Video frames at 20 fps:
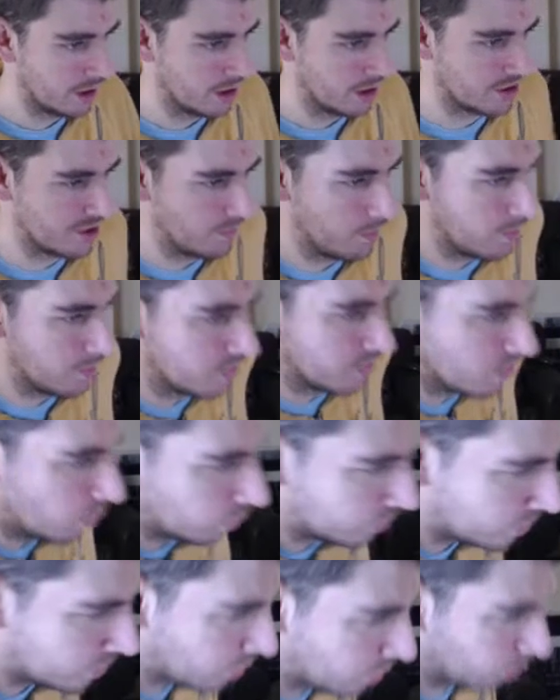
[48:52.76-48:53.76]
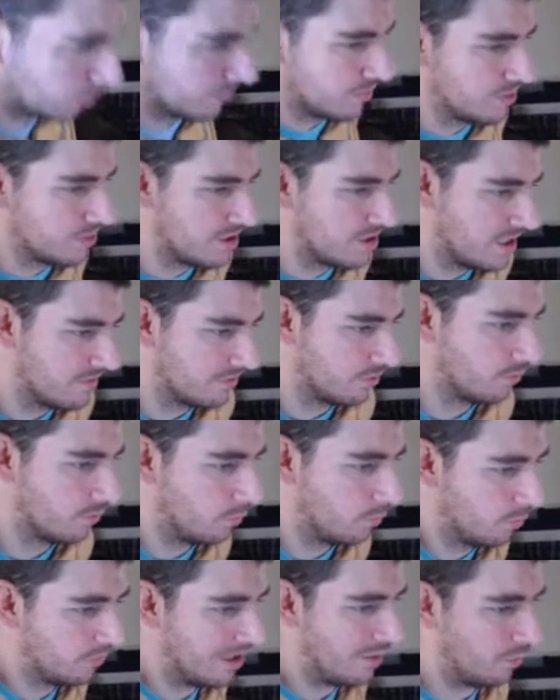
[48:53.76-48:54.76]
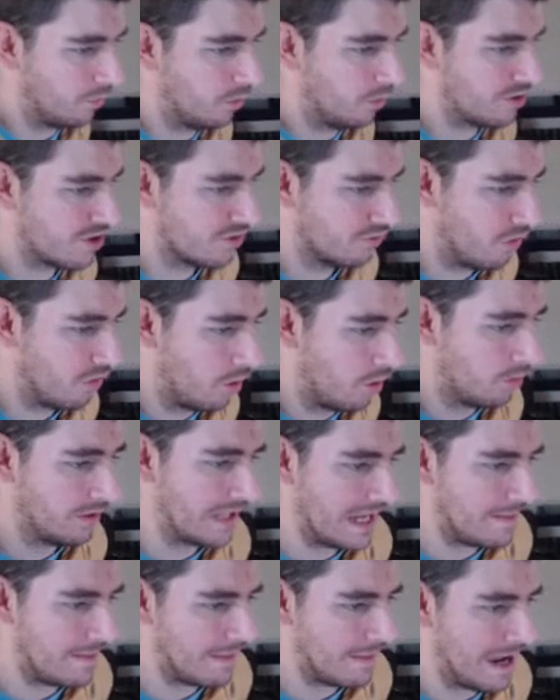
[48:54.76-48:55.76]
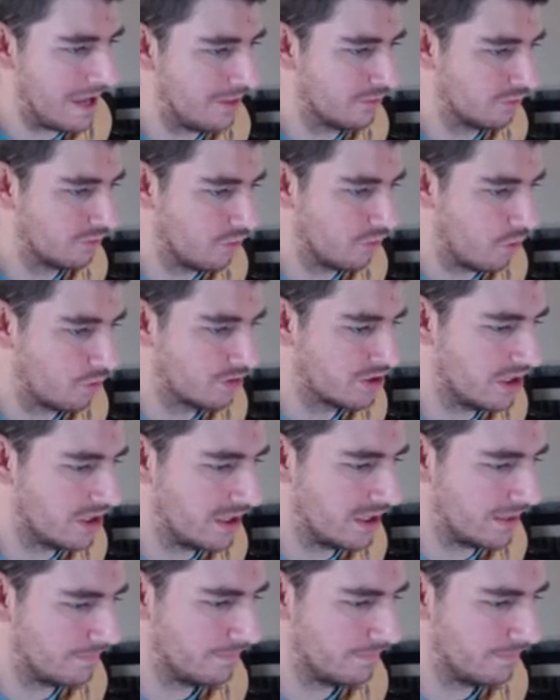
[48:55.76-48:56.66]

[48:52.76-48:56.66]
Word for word: year we were told Call of Duty Infinite Warfare was the wrong game at the wrong time.